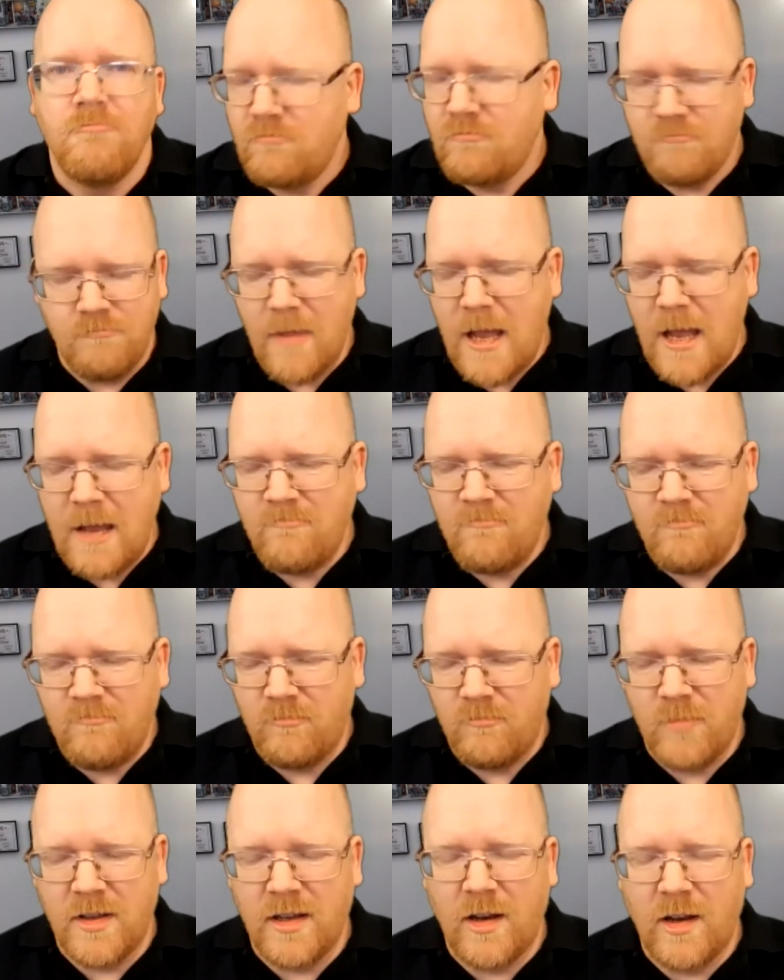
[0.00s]
And
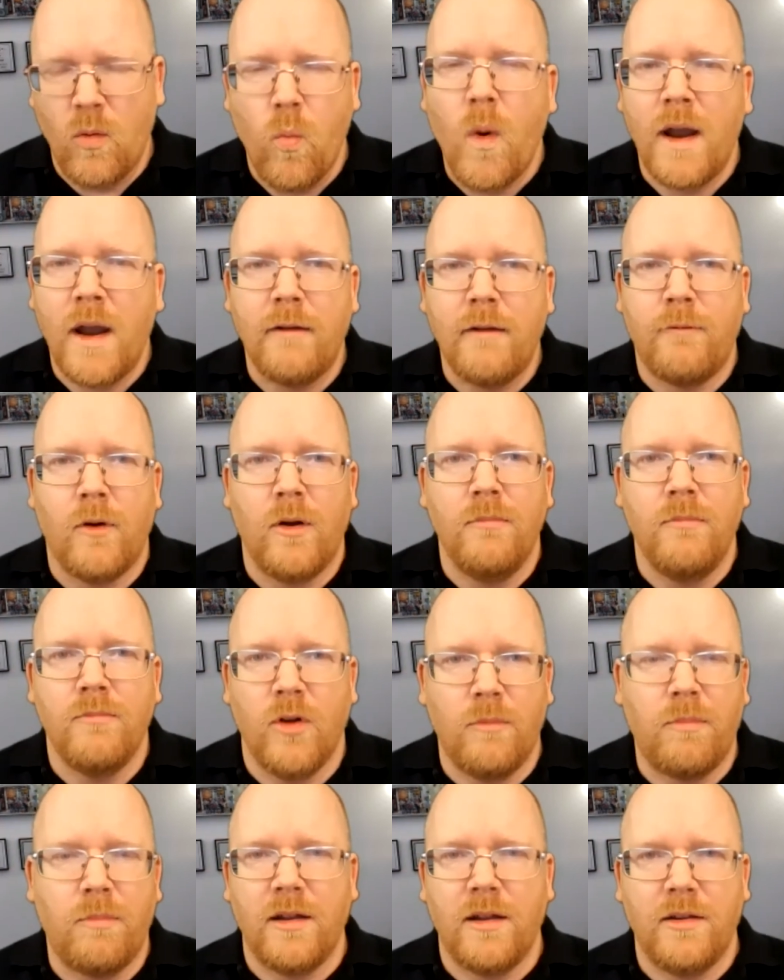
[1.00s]
basically, whatever
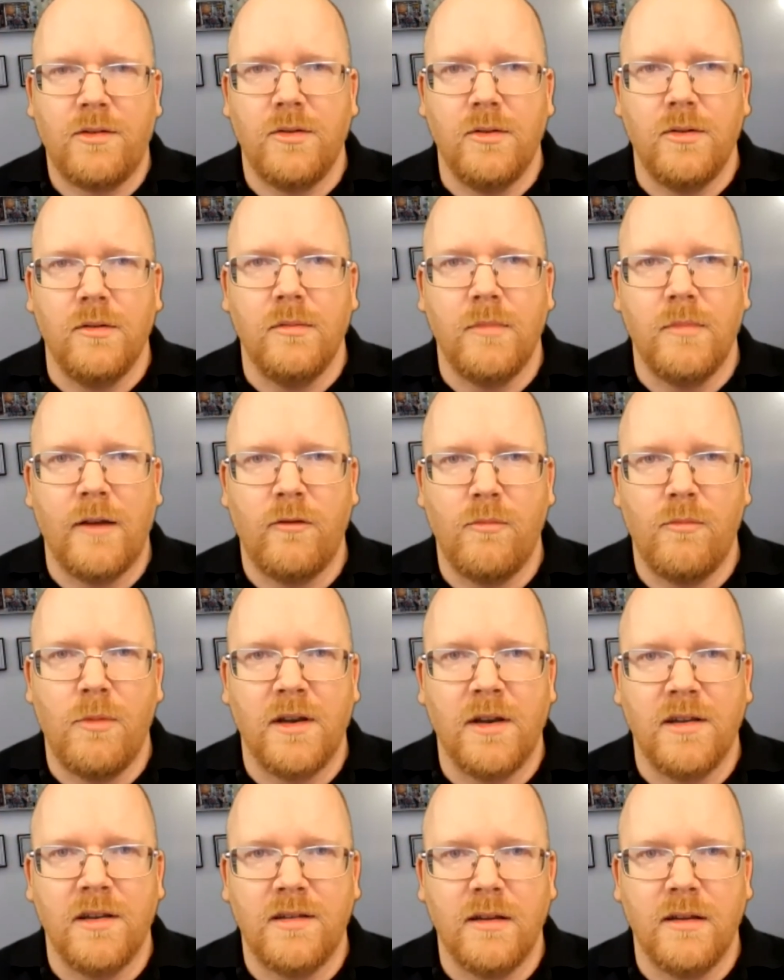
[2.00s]
applies to you.
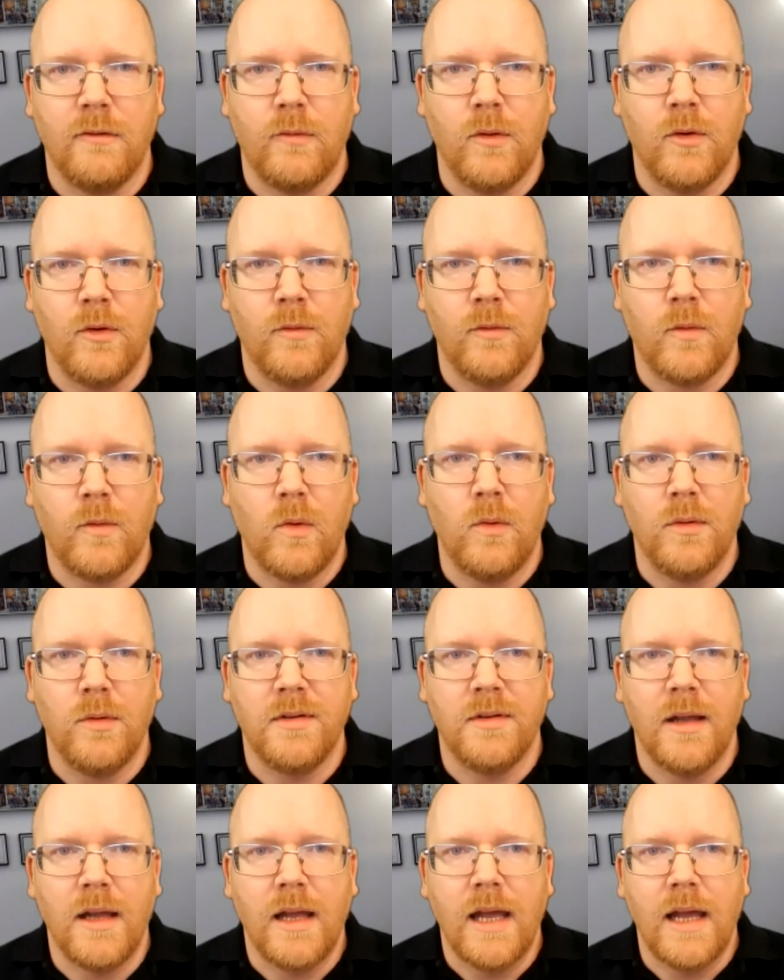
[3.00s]
Everybody's different, of course.
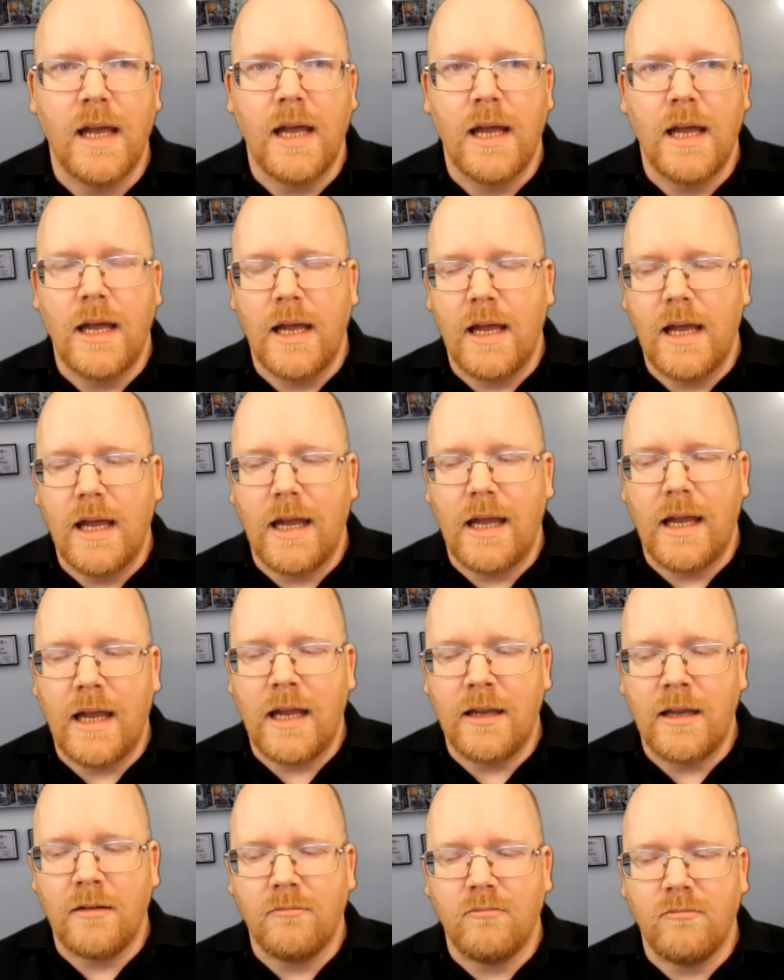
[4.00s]

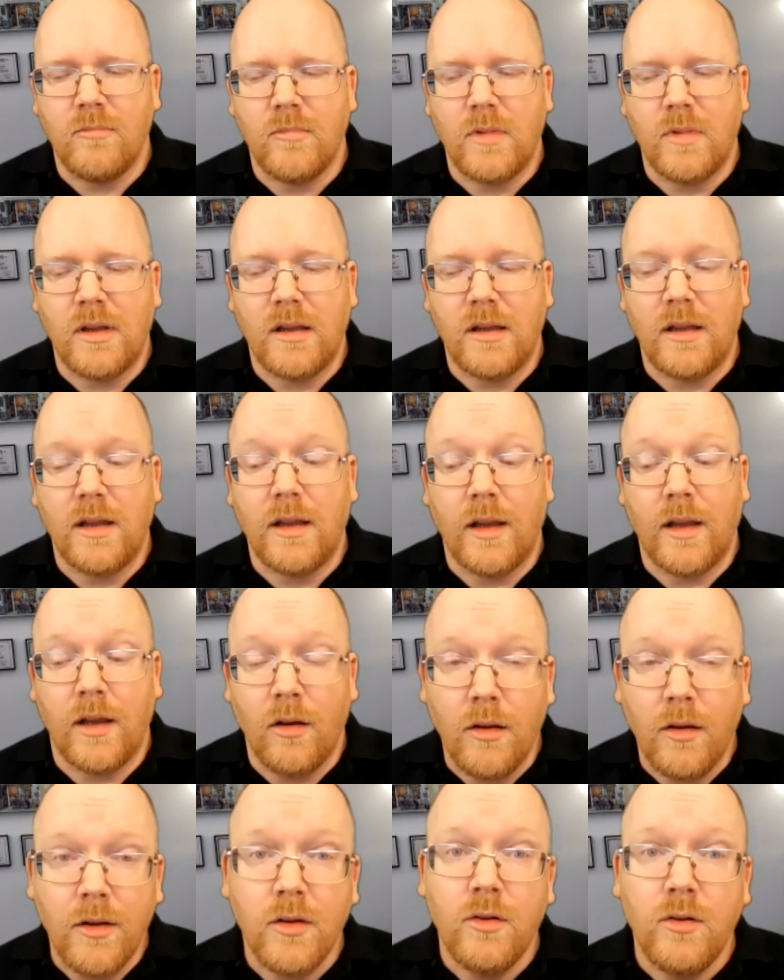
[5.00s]
And the
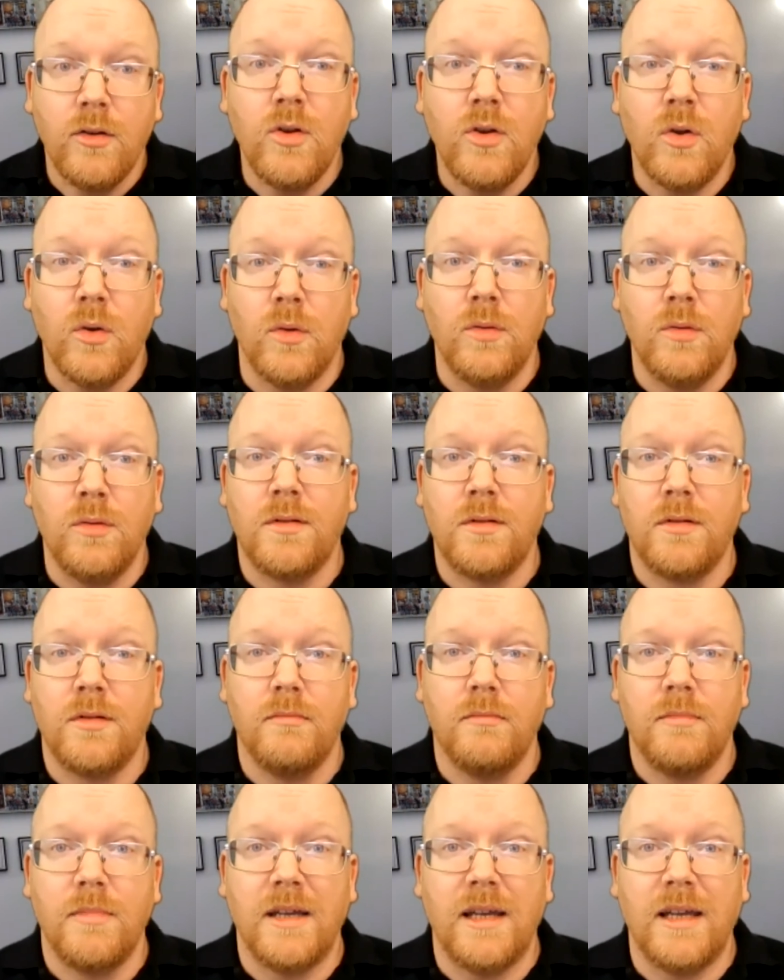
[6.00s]
other good news
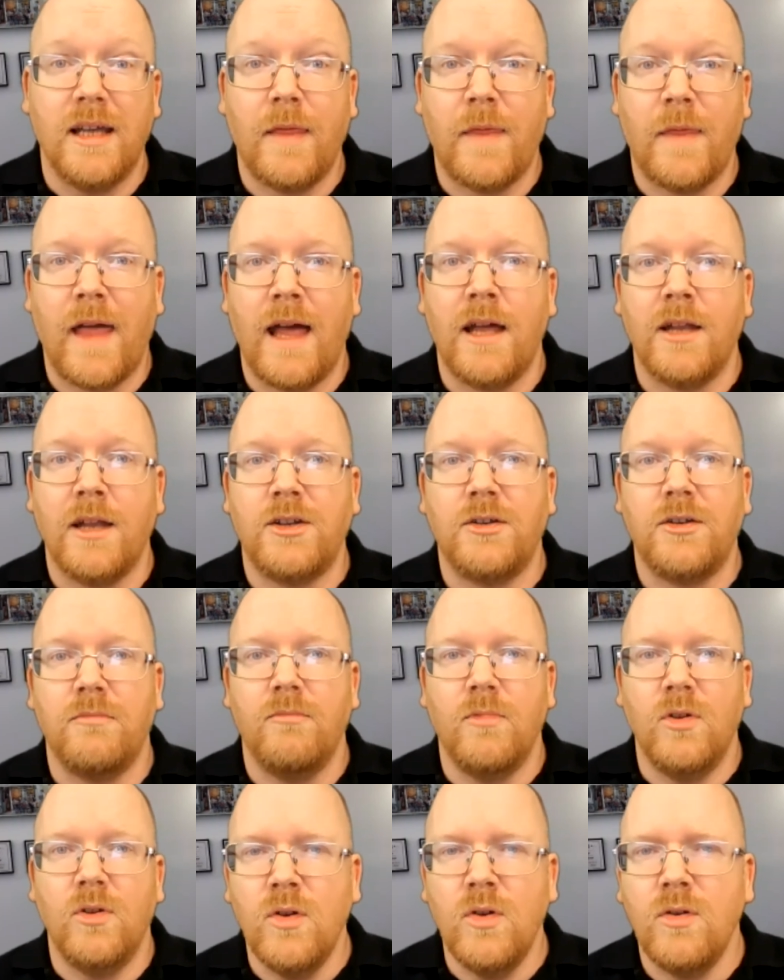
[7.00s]
is that
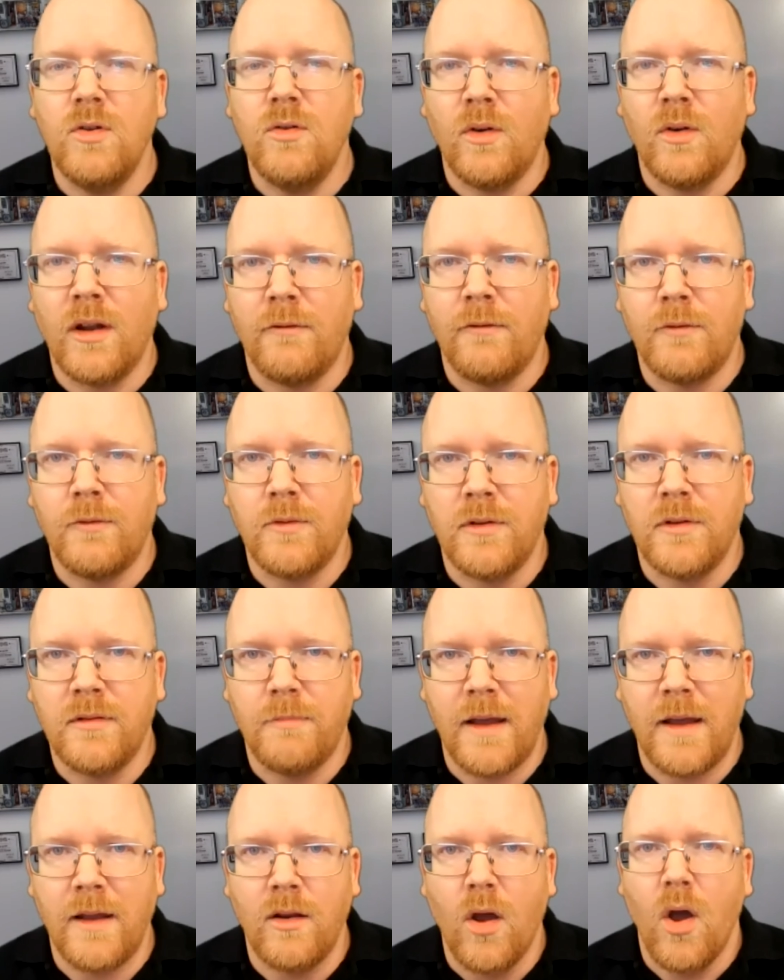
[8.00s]
you don't have to
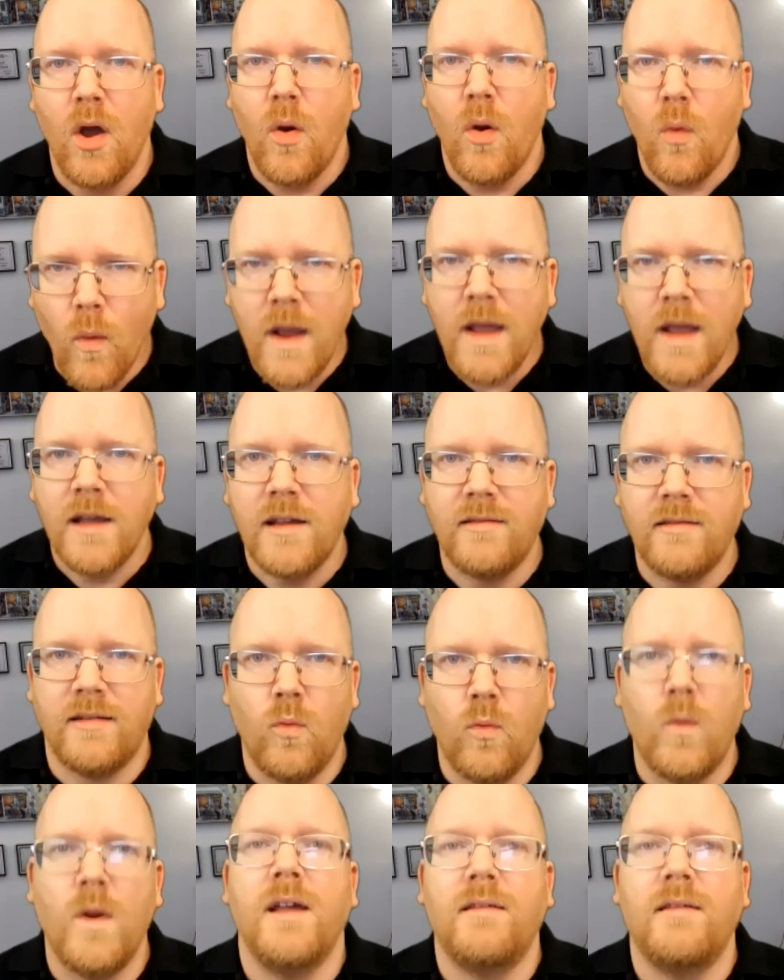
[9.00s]
spend weeks and
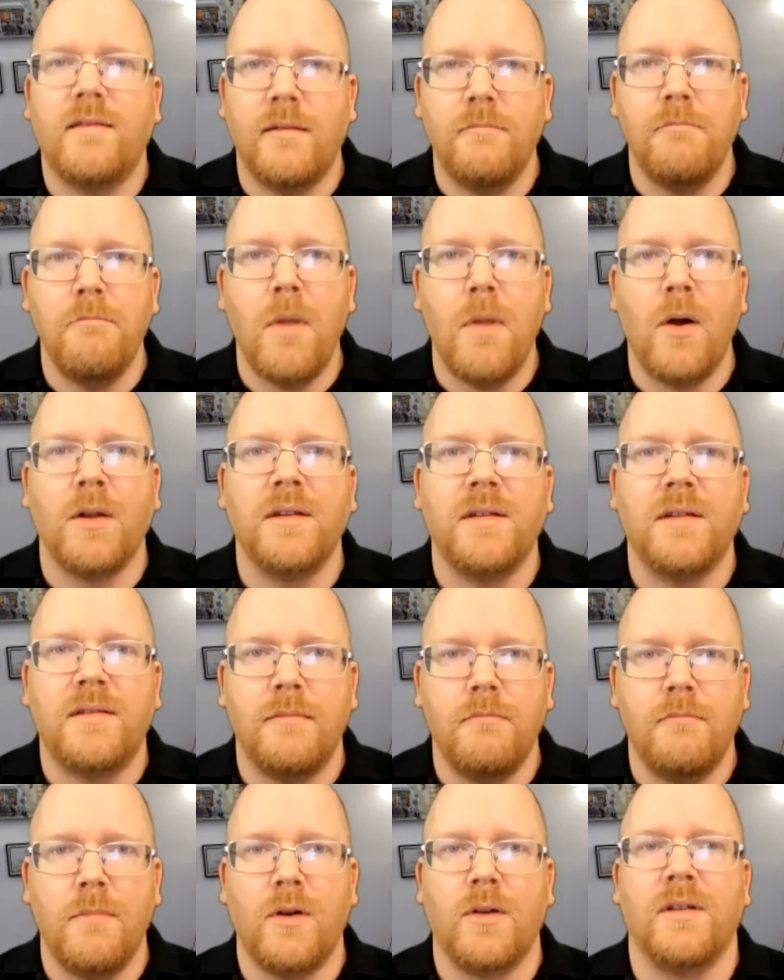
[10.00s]
weeks and
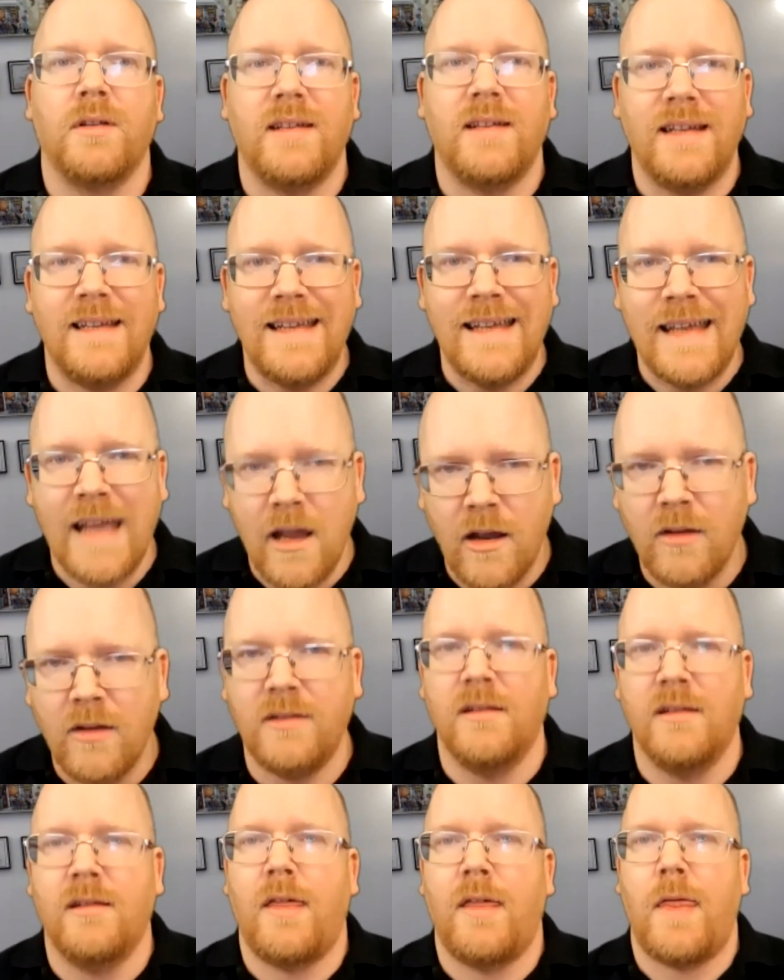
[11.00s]
months and years
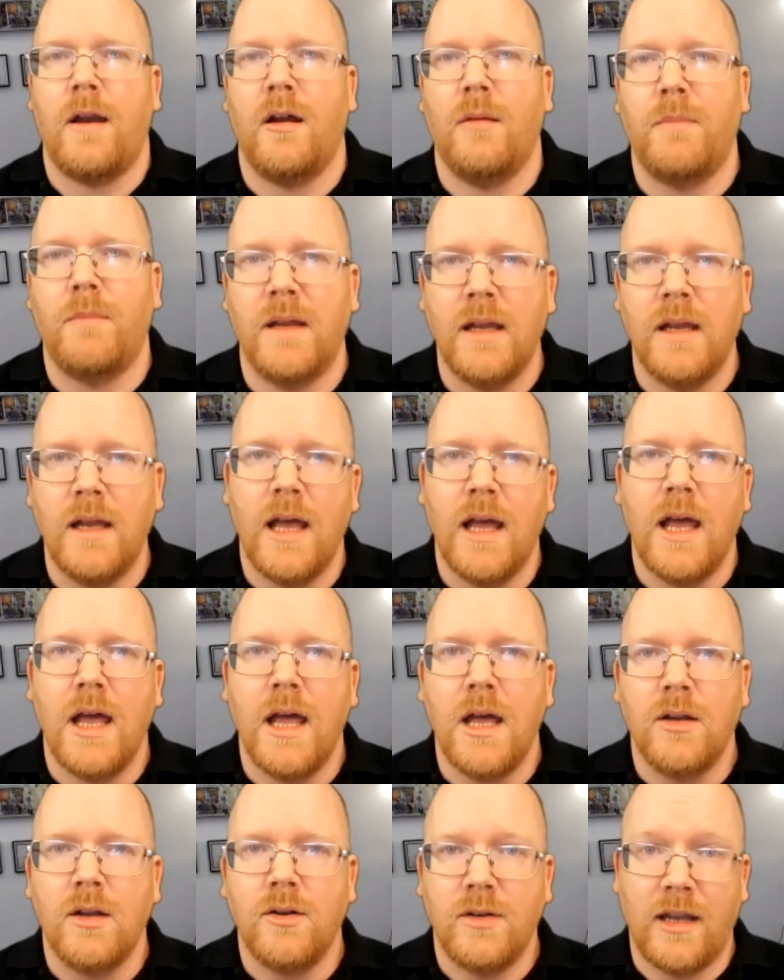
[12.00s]
in therapy
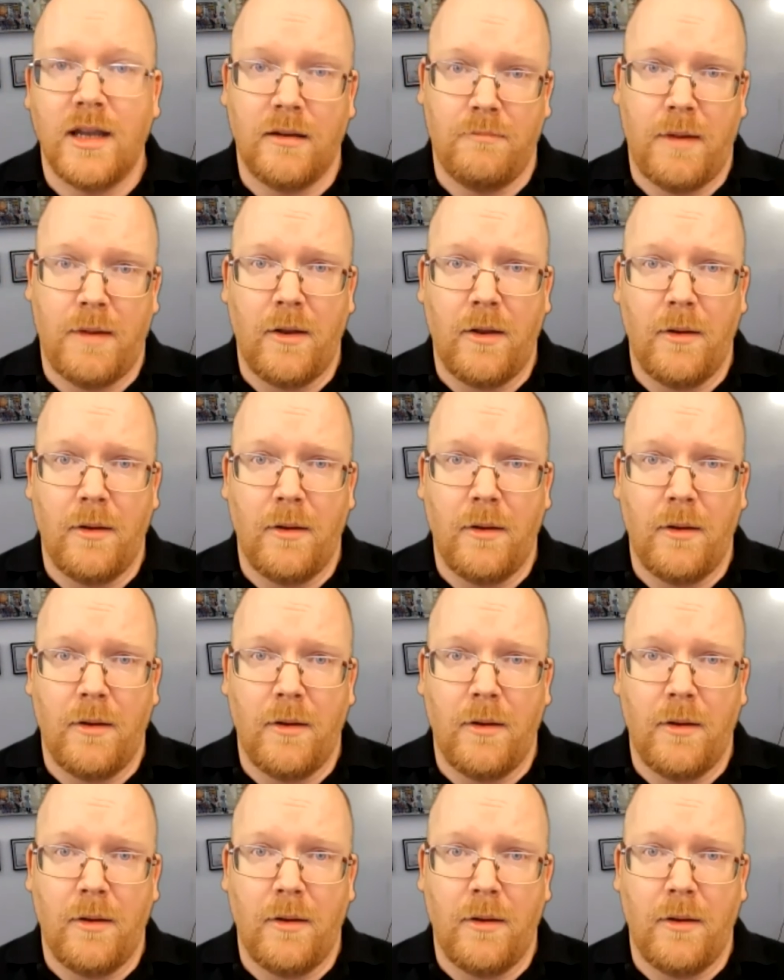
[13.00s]
to get better.